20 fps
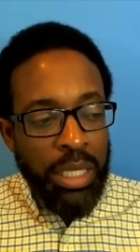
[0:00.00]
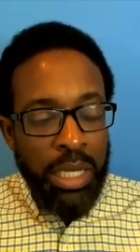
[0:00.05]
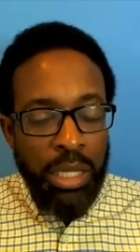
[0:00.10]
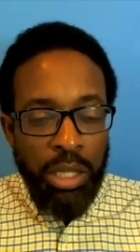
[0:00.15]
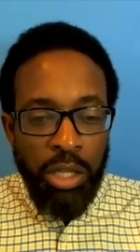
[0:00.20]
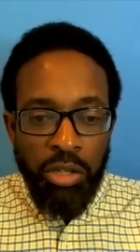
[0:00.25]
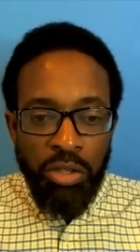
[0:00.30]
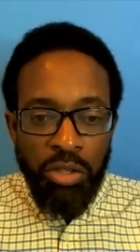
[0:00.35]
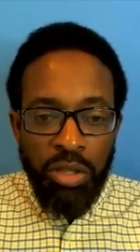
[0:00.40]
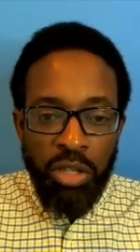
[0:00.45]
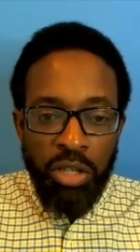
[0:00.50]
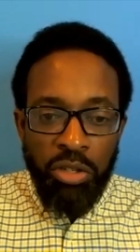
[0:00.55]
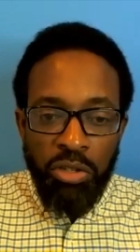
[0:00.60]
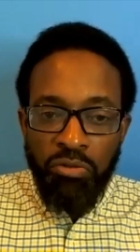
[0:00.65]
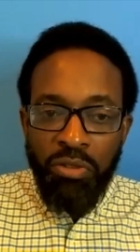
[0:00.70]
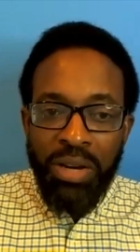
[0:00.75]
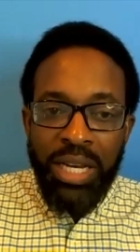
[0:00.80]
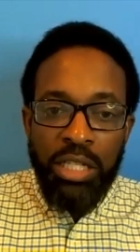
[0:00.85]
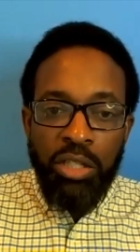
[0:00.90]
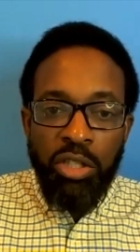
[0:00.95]
there's
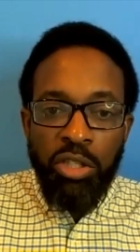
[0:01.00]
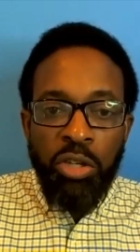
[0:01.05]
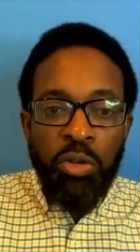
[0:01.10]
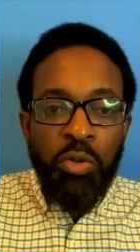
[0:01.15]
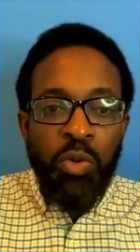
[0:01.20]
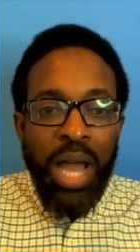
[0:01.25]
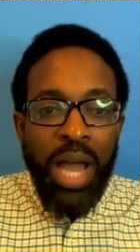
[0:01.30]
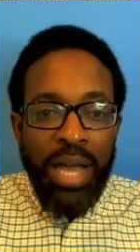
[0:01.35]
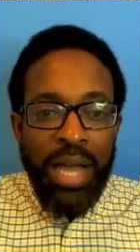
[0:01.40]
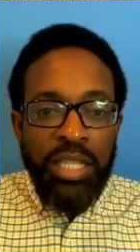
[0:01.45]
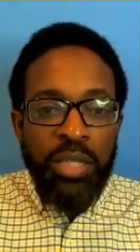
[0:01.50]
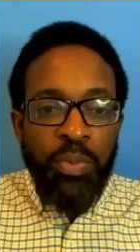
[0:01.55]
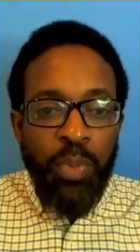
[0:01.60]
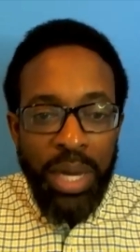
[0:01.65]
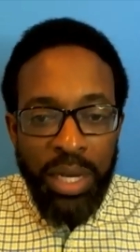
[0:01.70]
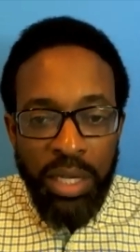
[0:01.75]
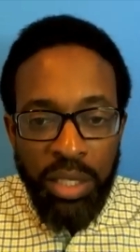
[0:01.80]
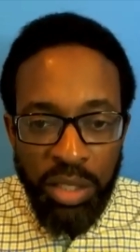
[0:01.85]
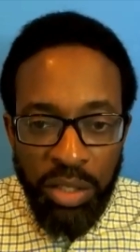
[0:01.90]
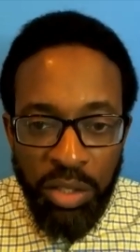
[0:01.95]
really two
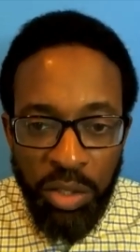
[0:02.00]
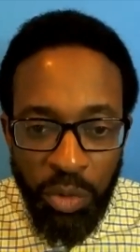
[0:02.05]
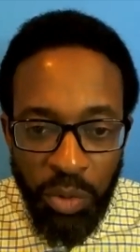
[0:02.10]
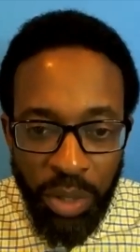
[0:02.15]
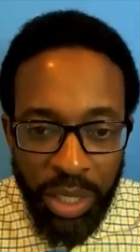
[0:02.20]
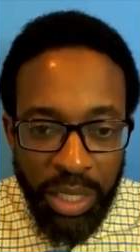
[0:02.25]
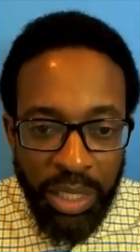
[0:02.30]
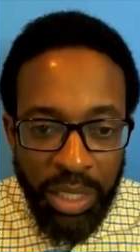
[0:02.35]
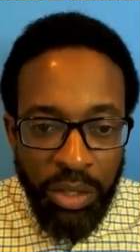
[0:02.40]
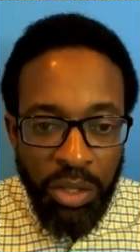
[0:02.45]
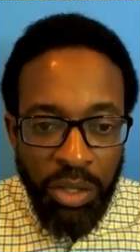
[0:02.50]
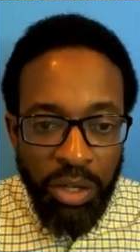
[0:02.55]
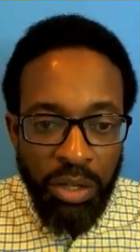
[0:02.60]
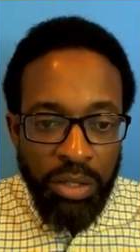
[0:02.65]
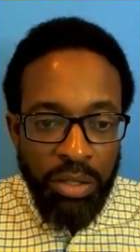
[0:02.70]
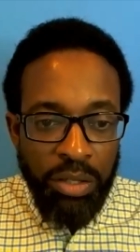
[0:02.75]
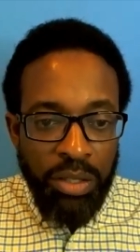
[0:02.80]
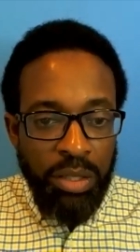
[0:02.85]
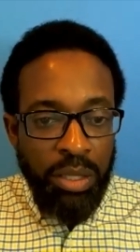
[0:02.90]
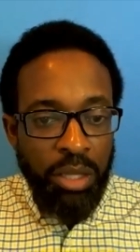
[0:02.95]
aspects to it.
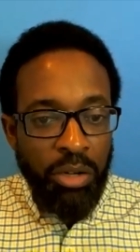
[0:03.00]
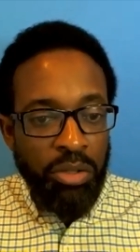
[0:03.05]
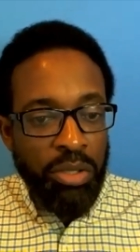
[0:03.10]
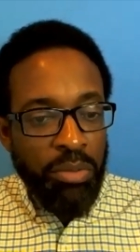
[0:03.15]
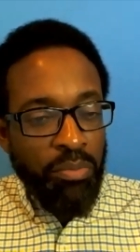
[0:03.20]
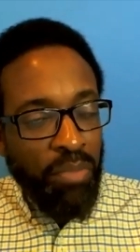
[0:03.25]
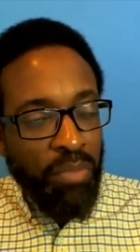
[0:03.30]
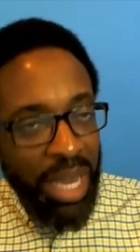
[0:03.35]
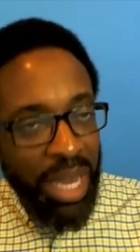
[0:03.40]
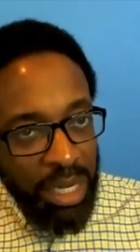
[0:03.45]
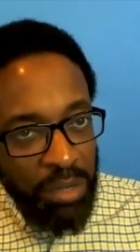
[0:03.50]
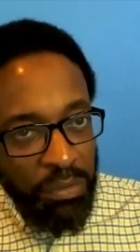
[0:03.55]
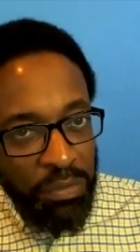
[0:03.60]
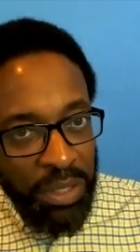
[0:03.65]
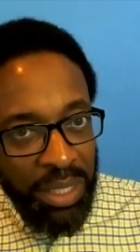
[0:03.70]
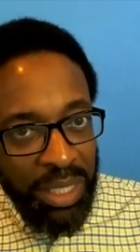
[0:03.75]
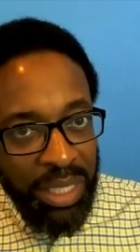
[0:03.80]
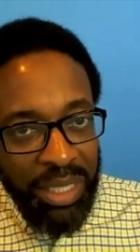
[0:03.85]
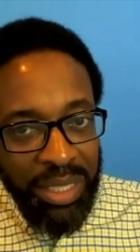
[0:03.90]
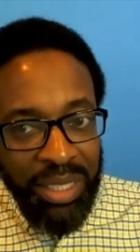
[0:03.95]
There's
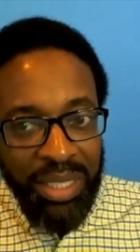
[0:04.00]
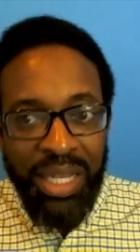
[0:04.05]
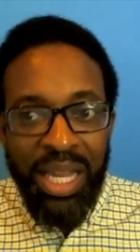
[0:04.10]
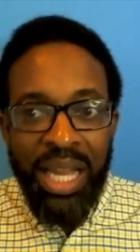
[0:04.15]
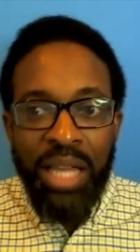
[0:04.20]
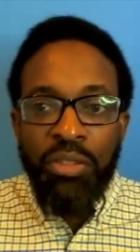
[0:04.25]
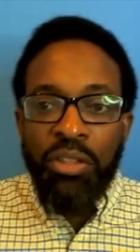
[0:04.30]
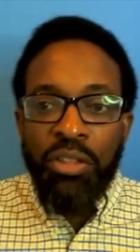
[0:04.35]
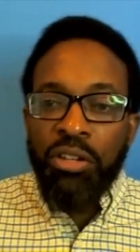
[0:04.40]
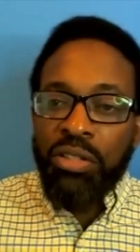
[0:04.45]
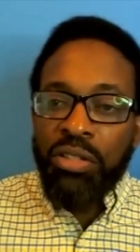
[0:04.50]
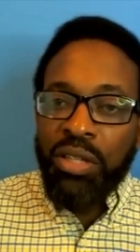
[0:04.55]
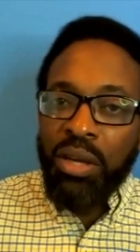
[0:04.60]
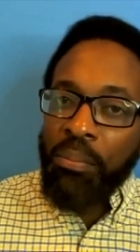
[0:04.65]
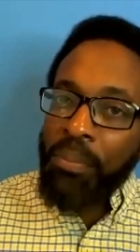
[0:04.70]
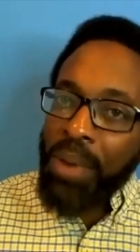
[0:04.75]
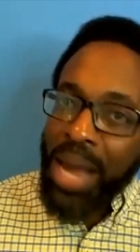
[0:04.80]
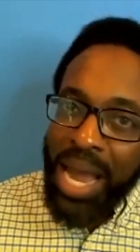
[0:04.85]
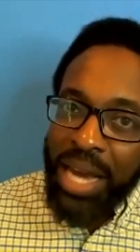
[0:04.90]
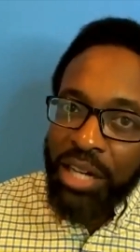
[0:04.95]
mindfulness and there's
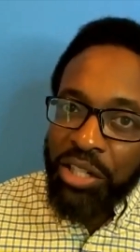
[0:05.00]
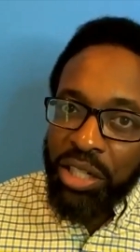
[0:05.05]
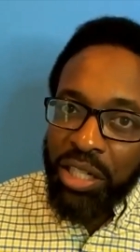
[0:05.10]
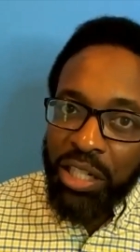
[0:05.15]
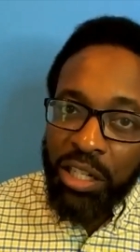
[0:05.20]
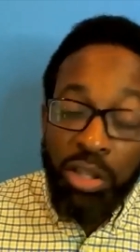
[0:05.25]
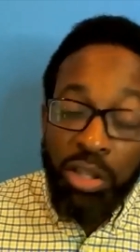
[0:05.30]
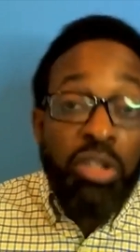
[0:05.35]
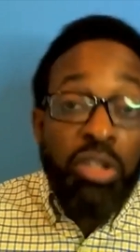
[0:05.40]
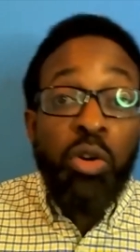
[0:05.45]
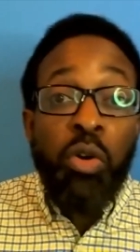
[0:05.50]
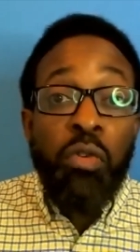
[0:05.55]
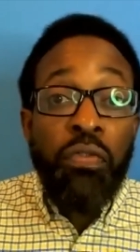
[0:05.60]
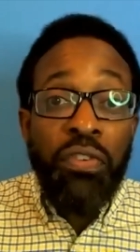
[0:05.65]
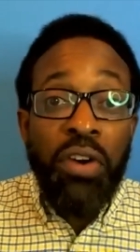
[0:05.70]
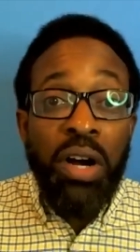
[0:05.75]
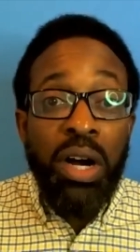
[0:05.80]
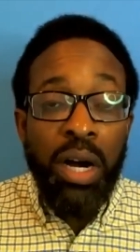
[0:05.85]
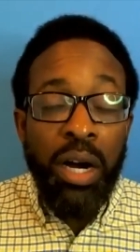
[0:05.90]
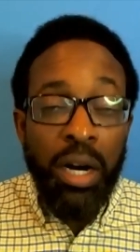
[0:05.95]
compassion. And so
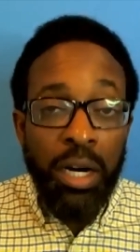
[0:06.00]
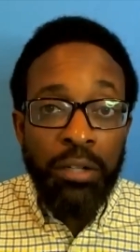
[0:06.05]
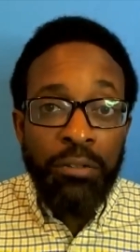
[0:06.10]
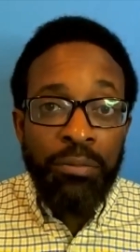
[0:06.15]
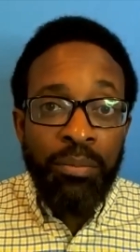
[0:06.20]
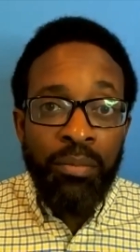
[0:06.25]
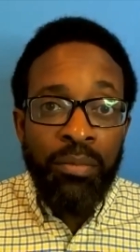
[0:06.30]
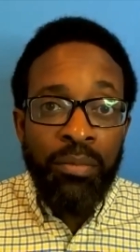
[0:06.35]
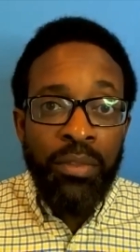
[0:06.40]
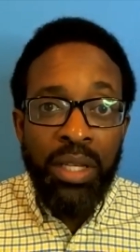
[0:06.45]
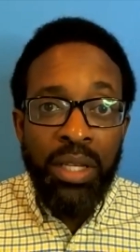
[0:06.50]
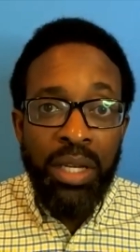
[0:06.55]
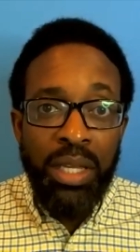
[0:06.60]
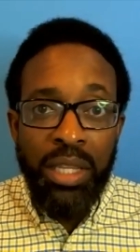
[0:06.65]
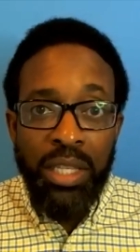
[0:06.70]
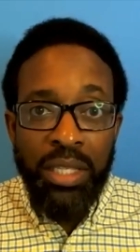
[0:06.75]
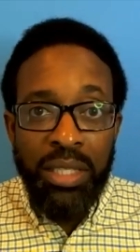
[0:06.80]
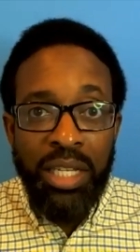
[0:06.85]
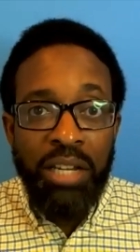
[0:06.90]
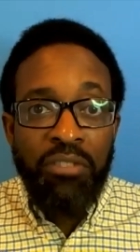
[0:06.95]
far in
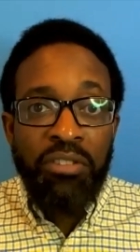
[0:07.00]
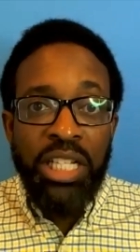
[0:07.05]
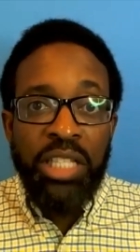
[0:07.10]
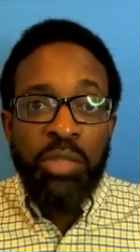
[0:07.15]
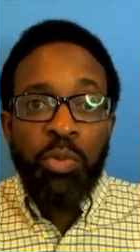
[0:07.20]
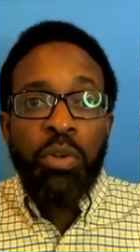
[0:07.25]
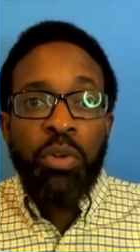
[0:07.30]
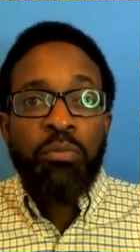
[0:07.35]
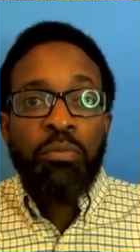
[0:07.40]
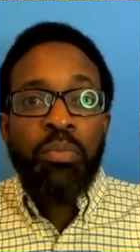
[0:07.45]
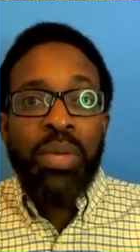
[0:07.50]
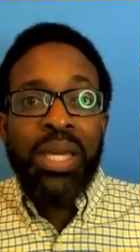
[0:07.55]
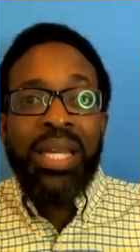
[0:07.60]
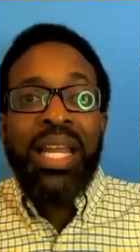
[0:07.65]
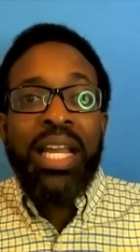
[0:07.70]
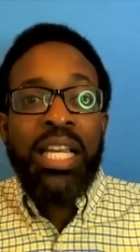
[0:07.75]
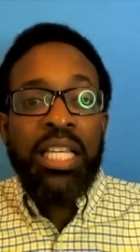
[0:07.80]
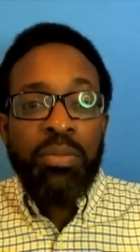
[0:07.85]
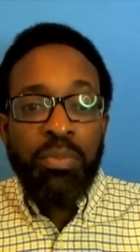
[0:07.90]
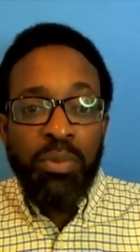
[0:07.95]
the series, we've been
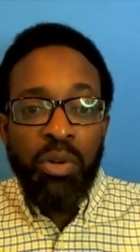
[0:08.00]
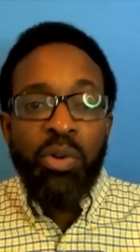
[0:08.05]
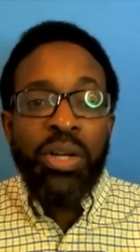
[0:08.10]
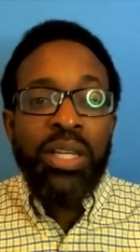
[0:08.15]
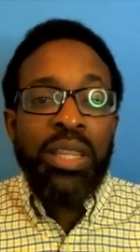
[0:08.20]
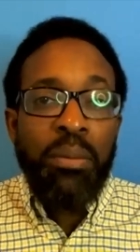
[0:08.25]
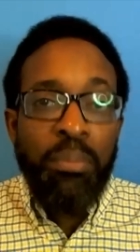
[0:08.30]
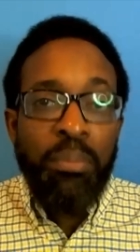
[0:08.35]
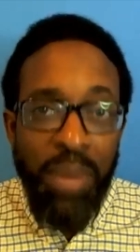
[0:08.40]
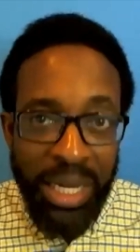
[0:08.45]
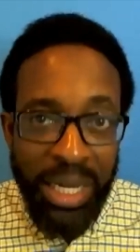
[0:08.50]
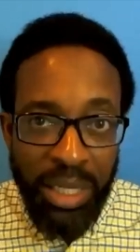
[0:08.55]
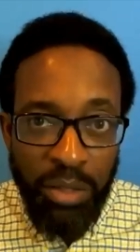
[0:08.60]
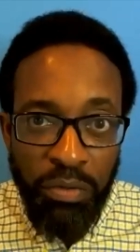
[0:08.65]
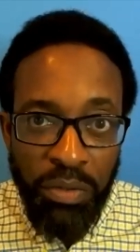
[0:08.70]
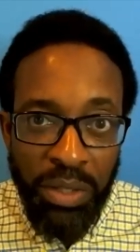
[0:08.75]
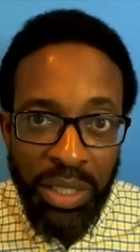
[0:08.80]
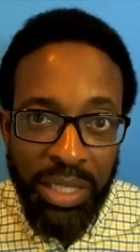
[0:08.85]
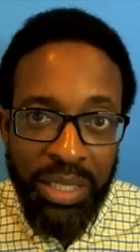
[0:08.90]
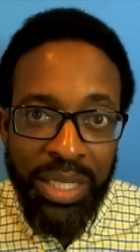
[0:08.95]
exploring the
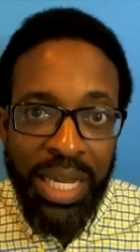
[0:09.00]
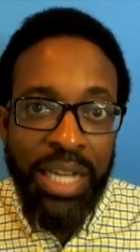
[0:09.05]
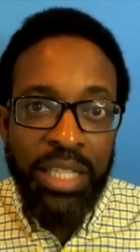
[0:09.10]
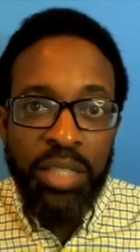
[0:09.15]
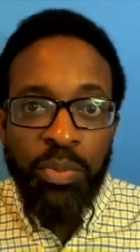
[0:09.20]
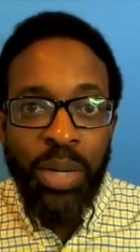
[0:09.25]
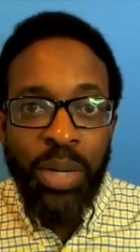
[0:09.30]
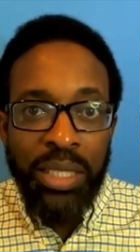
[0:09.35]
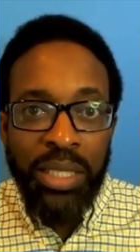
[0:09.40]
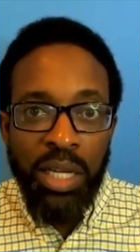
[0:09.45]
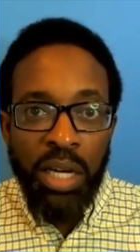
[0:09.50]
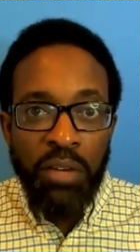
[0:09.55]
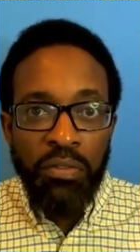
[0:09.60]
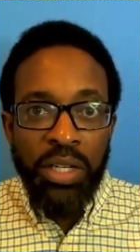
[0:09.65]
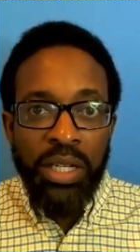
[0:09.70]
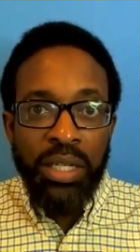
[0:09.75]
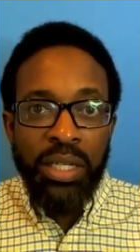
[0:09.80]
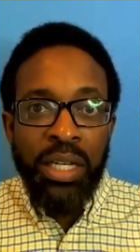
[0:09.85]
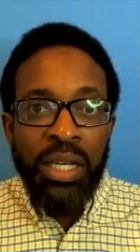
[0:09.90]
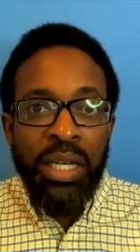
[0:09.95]
mindfulness aspect of
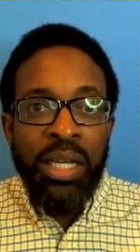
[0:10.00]
it.